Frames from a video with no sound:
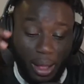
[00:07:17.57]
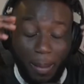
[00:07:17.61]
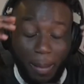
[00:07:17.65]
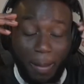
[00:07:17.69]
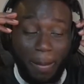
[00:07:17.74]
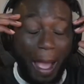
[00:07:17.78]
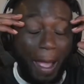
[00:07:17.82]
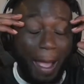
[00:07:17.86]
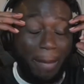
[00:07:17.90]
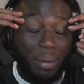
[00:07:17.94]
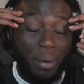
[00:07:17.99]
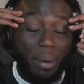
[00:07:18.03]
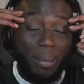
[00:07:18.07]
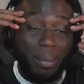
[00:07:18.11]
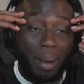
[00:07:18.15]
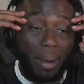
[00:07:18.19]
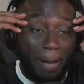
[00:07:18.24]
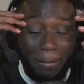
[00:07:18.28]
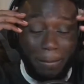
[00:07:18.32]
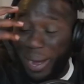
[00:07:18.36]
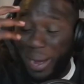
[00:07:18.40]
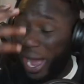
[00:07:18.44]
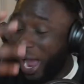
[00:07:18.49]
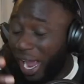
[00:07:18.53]
I put my
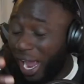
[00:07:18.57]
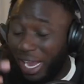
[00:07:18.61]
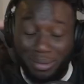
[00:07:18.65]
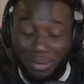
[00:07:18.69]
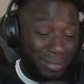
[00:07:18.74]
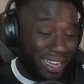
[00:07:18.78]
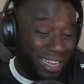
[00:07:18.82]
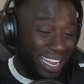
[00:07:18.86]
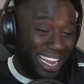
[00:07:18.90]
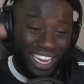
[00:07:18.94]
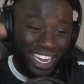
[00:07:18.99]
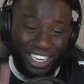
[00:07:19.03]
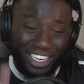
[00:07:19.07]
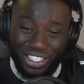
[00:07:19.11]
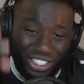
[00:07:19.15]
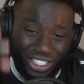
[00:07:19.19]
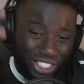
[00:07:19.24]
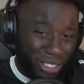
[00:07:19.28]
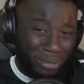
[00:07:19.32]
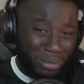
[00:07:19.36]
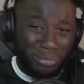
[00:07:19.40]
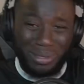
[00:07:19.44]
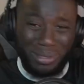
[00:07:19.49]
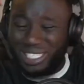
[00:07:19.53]
mind, my energy,
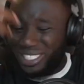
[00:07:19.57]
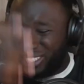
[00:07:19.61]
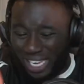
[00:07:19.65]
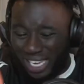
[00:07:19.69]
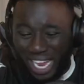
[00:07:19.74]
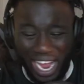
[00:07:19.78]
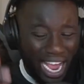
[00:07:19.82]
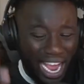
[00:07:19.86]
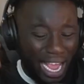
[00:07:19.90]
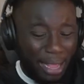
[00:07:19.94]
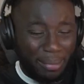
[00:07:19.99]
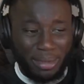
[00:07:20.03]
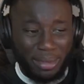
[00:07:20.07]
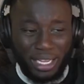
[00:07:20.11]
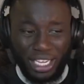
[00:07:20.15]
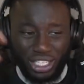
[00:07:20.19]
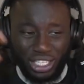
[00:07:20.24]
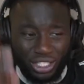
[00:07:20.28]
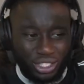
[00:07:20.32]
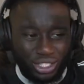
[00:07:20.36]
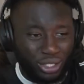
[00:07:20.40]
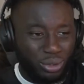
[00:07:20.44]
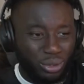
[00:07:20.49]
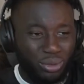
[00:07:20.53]
my time
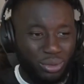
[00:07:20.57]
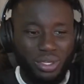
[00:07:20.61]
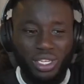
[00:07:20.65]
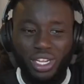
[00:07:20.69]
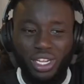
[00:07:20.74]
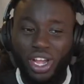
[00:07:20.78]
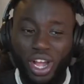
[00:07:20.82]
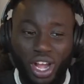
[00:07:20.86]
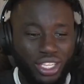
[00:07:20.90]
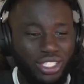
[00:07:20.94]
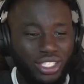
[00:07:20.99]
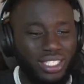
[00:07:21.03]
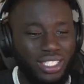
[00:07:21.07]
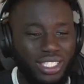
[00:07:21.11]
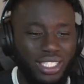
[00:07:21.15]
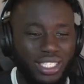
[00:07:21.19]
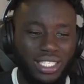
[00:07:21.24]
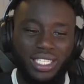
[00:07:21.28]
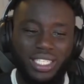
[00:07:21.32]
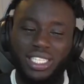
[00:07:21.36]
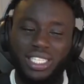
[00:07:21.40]
into it constantly.